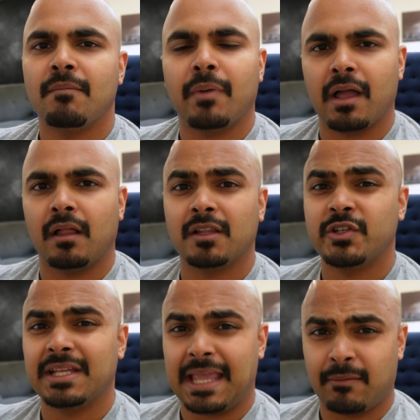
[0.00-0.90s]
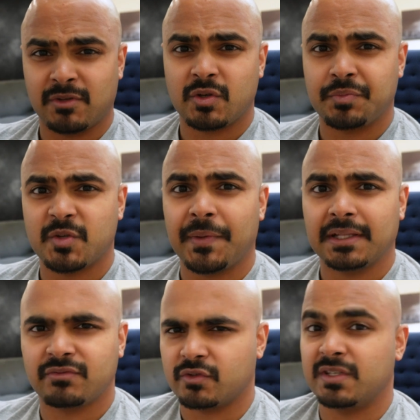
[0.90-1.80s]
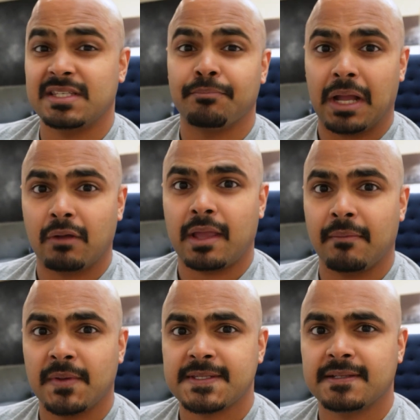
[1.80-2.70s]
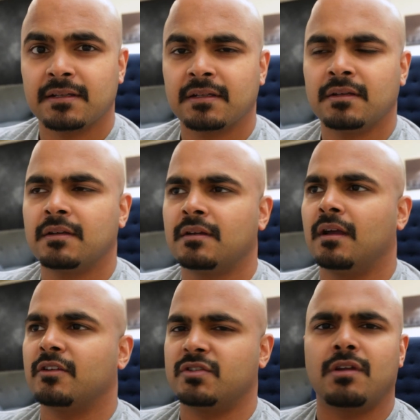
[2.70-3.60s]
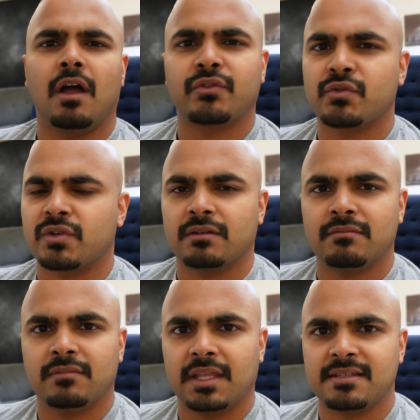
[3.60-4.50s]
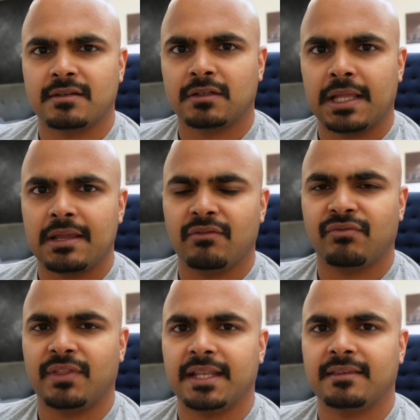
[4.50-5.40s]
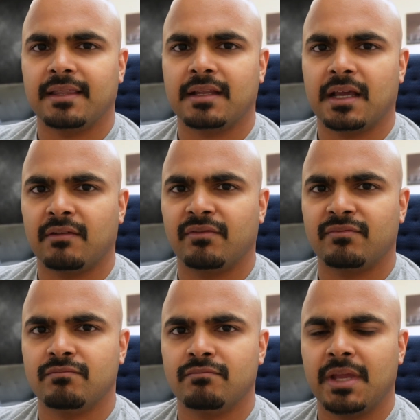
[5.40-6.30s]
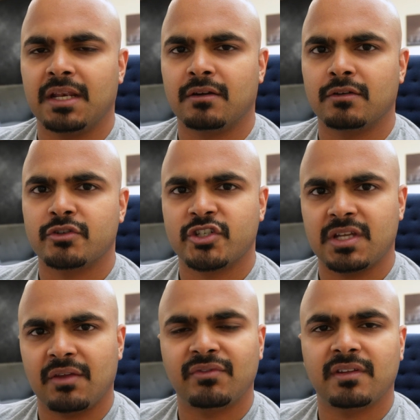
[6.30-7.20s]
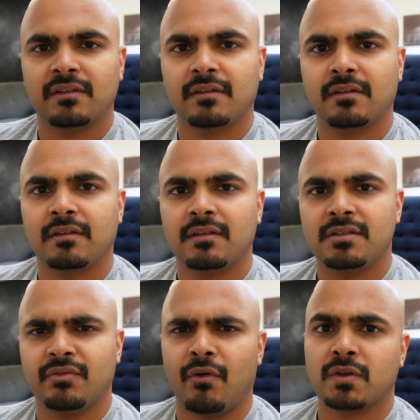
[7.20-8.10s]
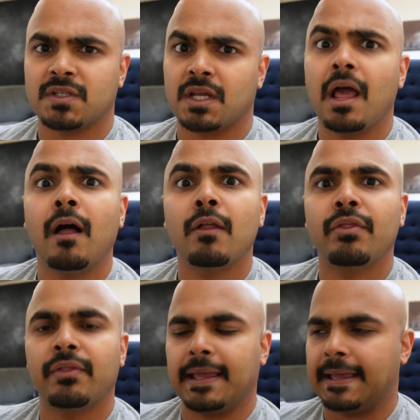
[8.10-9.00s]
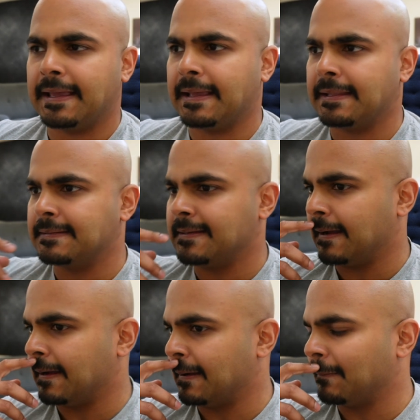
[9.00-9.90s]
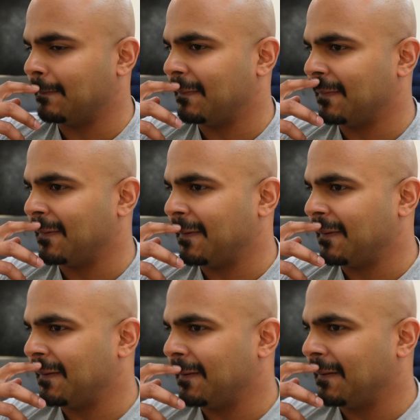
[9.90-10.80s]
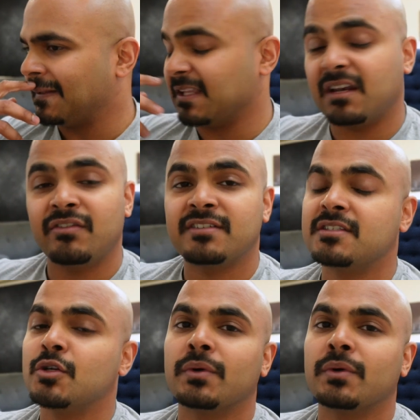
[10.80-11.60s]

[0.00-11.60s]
biology and chemistry perspective. So she's a biochemist. She's gone through certain things in her life that kind of made her shift to focus on health, and a lot of it's to do